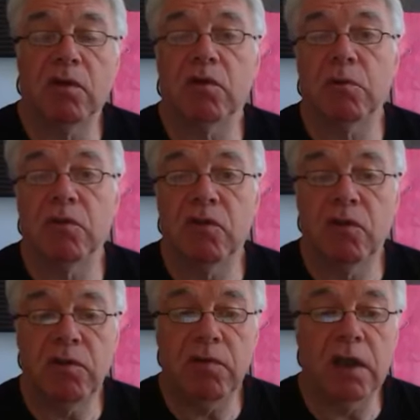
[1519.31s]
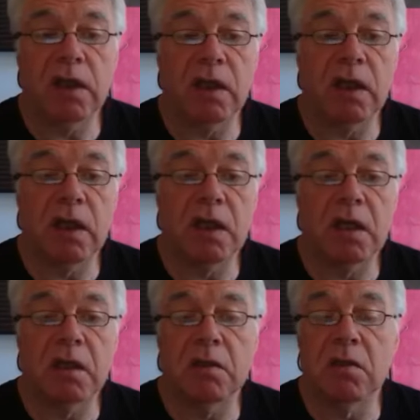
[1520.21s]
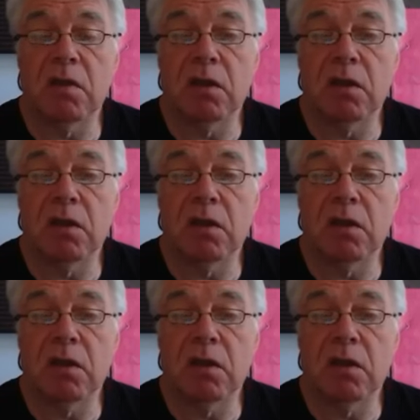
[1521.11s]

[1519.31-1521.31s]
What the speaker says: specifically in